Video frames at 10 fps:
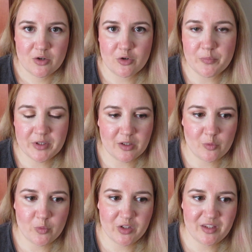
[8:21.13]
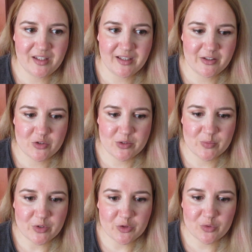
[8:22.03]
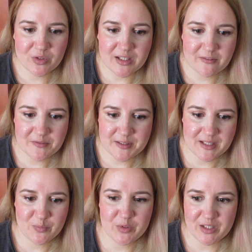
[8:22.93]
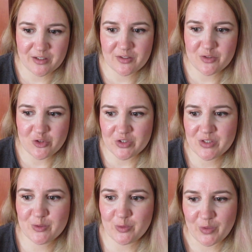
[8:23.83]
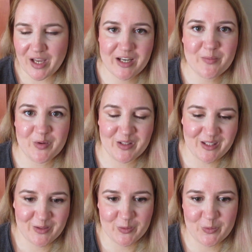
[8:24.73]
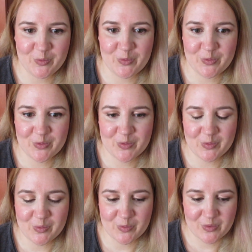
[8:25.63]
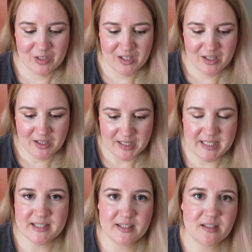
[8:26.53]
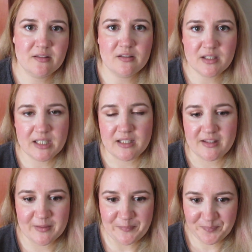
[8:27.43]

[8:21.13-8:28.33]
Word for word: oh my god, one day I just want to give something just to anybody who, who is in the need.